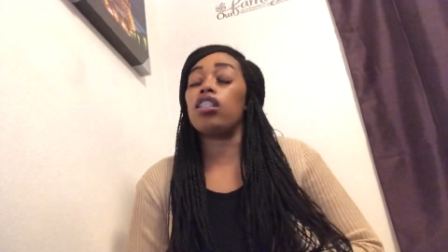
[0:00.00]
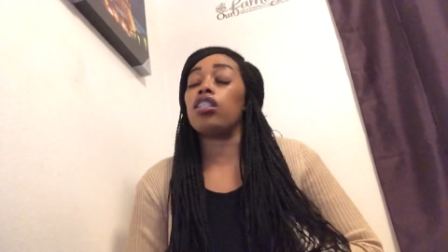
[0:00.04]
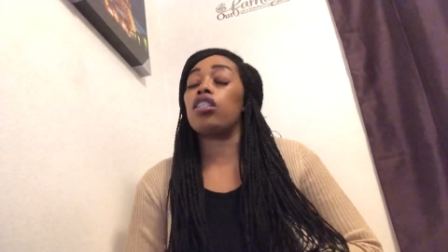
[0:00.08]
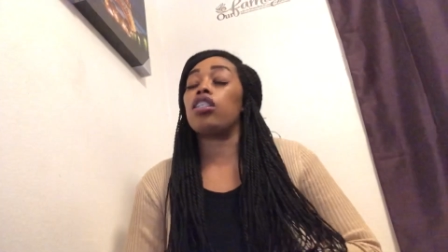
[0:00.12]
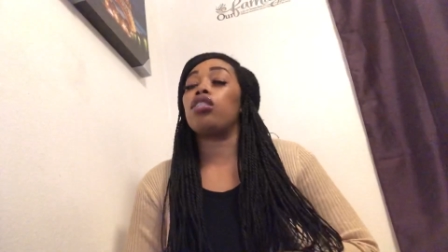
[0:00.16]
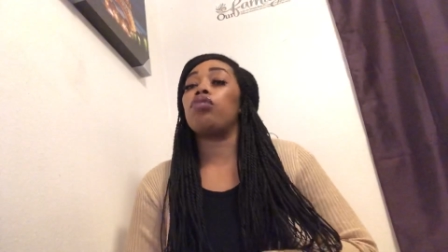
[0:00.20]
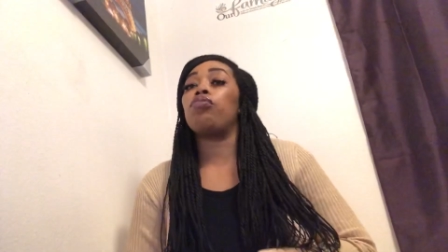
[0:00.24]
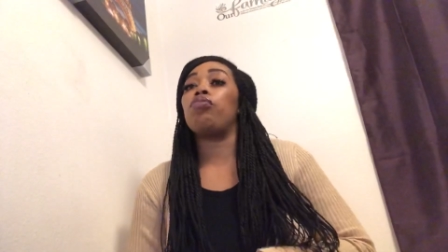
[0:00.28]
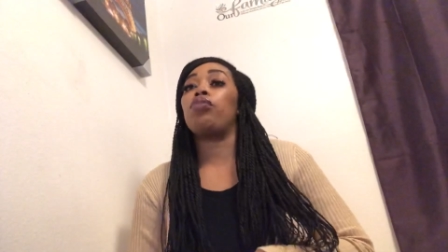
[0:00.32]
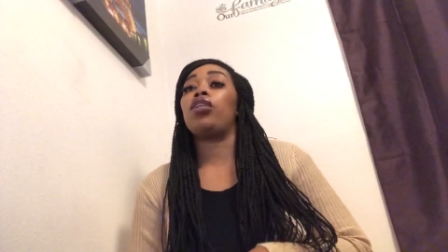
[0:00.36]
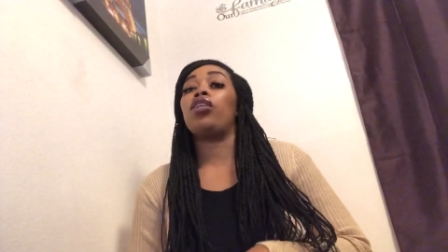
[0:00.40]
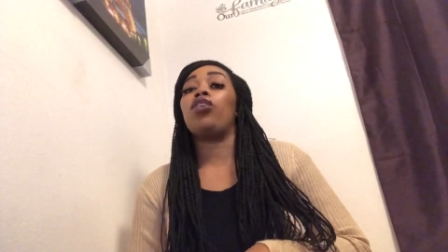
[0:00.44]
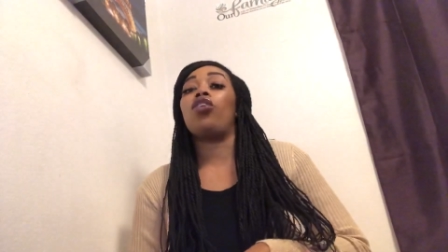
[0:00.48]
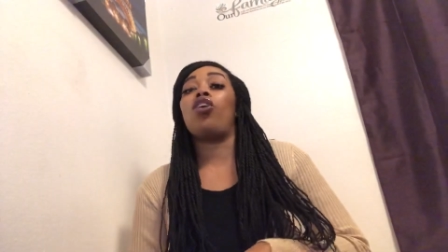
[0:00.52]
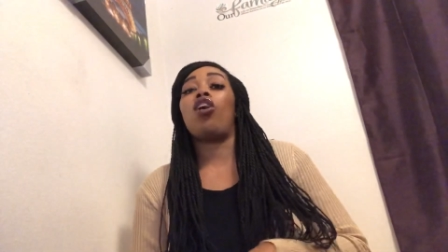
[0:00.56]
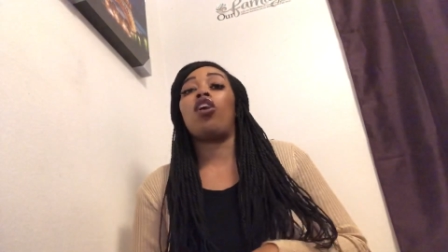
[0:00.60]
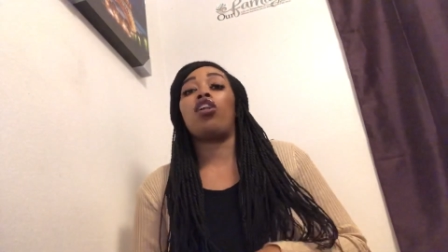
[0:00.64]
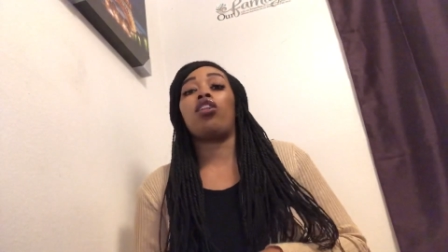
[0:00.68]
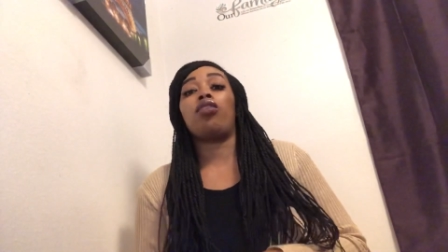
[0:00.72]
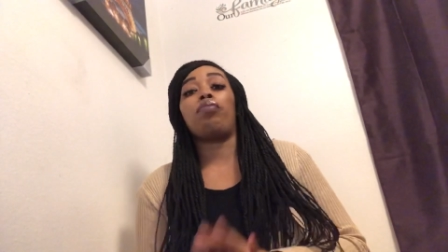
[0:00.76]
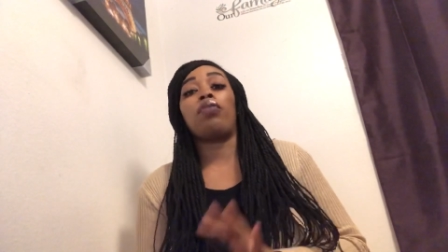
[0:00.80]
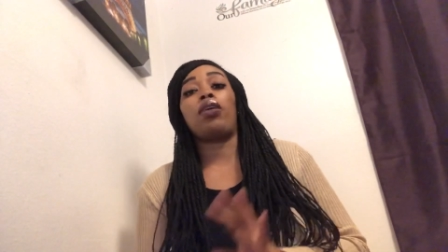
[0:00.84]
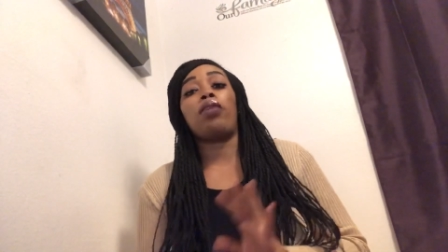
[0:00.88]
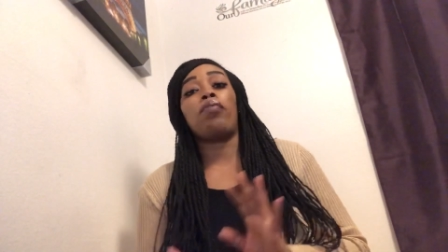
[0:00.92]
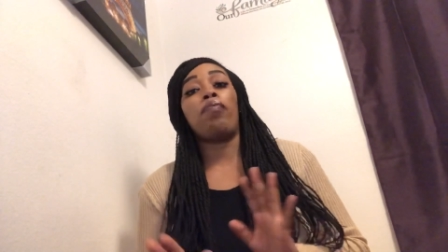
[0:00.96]
going to be all
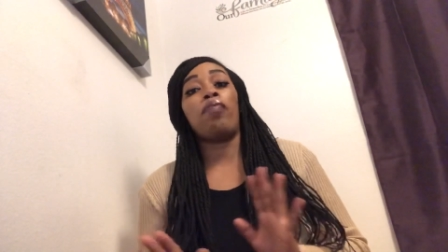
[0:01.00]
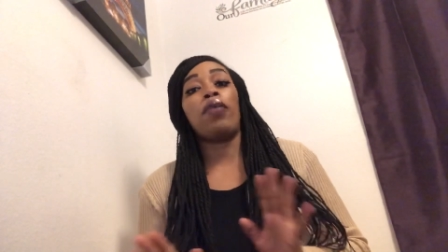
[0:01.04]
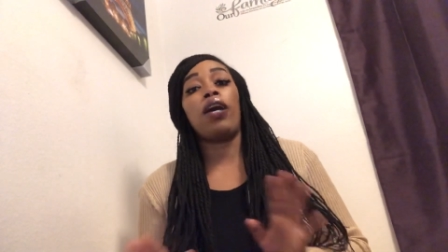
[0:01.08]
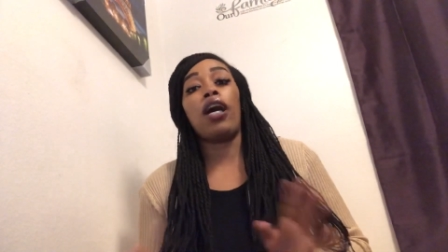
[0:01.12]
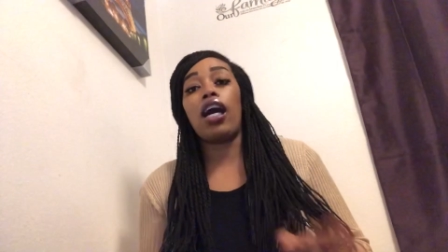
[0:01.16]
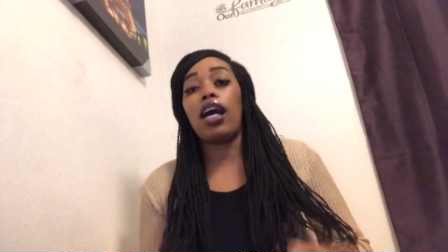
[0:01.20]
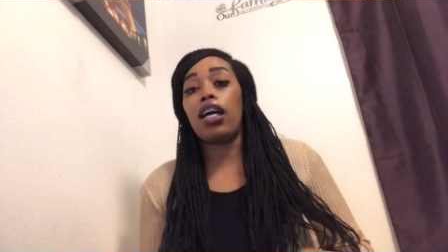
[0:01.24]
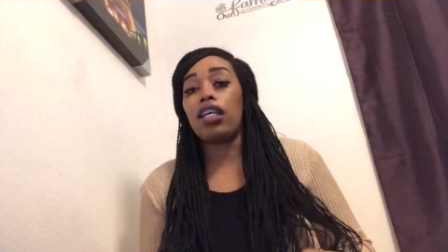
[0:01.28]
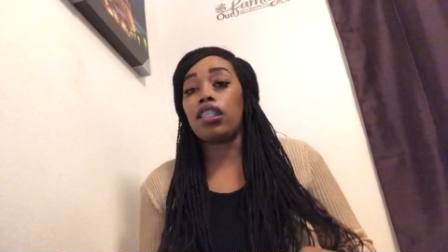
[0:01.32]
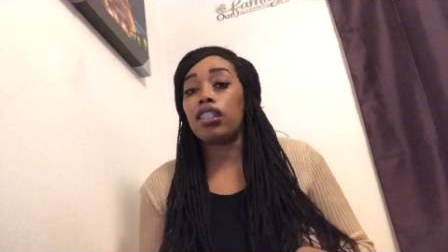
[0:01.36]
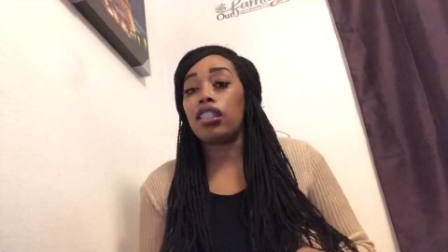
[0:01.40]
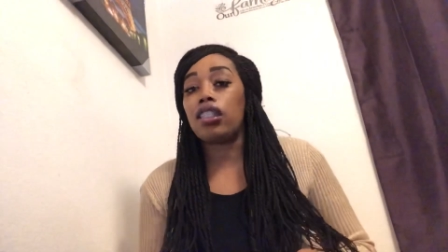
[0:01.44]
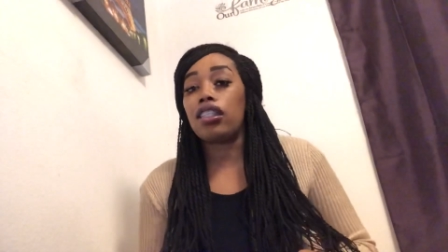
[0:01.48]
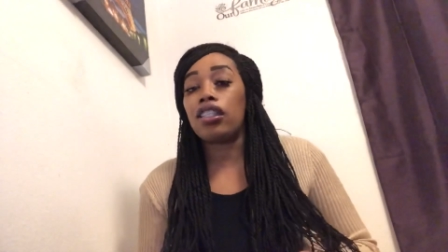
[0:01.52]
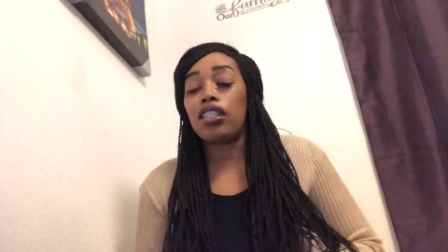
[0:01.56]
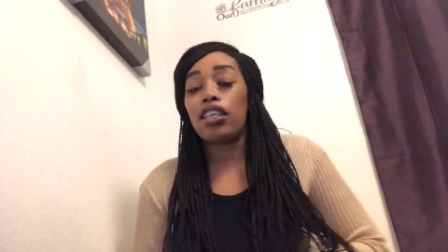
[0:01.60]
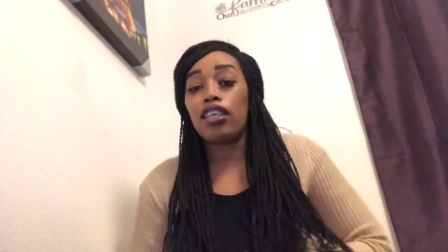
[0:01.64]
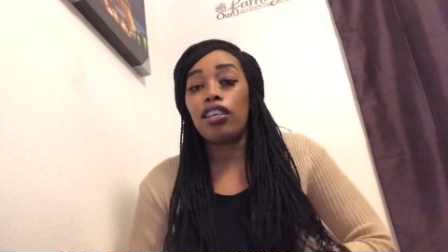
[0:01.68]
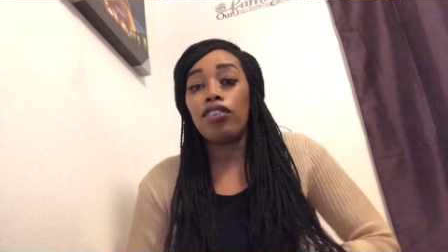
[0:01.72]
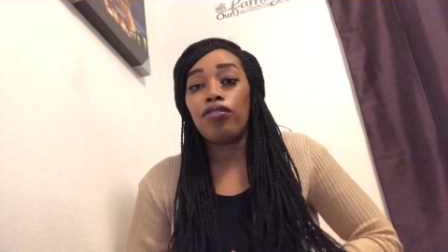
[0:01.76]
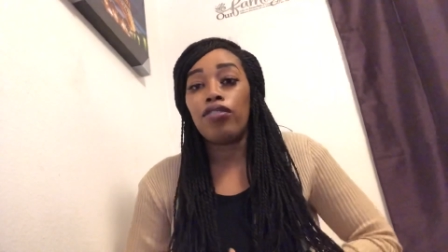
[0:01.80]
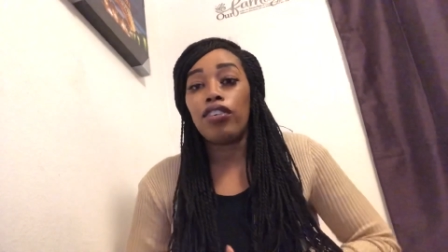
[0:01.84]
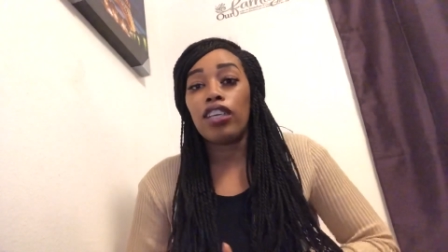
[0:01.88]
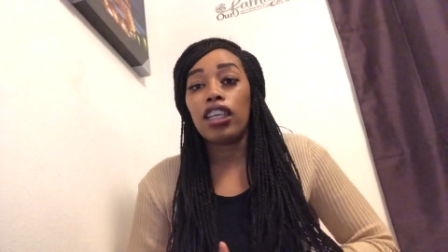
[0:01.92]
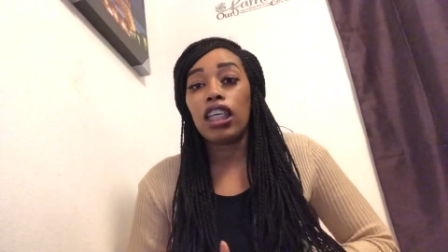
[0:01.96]
about
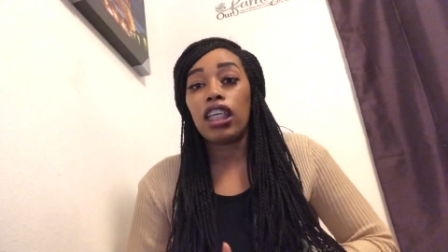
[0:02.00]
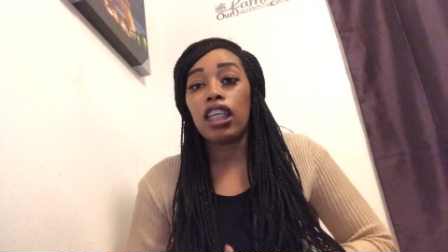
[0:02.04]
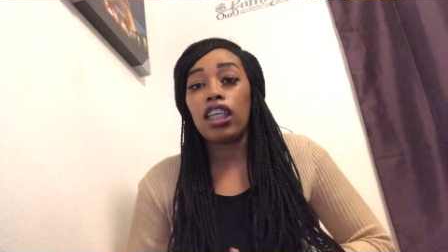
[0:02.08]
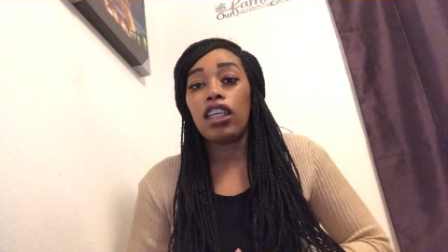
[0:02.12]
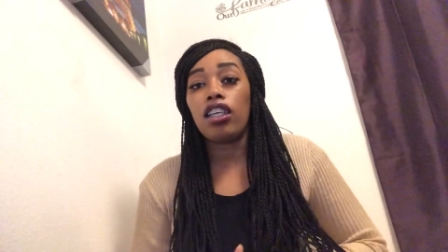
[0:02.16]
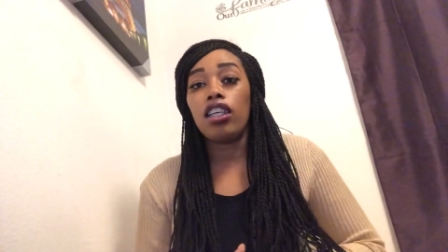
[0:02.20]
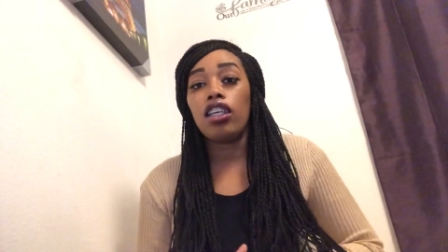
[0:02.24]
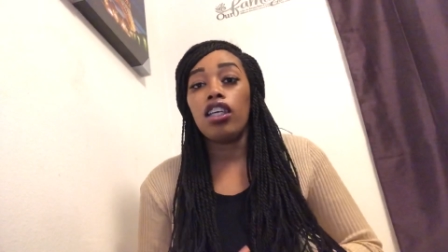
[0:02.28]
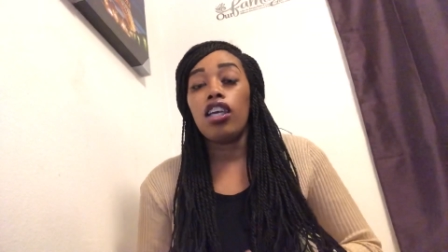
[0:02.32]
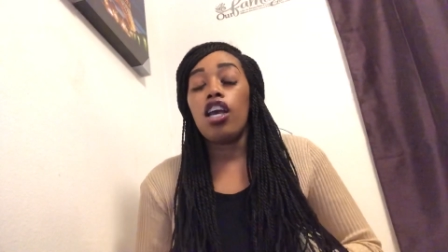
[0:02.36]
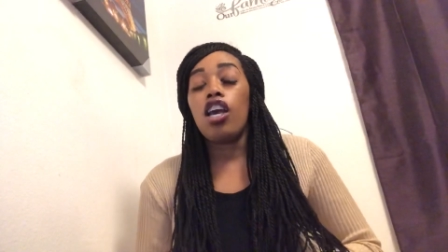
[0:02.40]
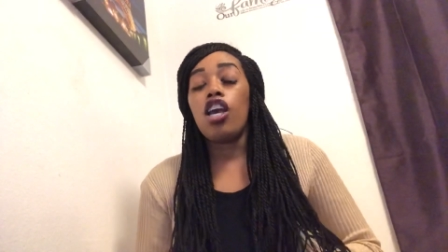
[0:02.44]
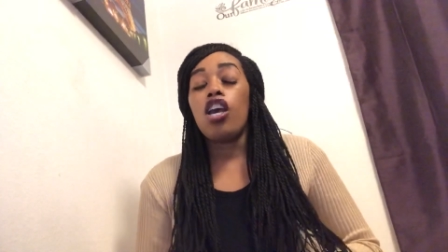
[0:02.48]
positivity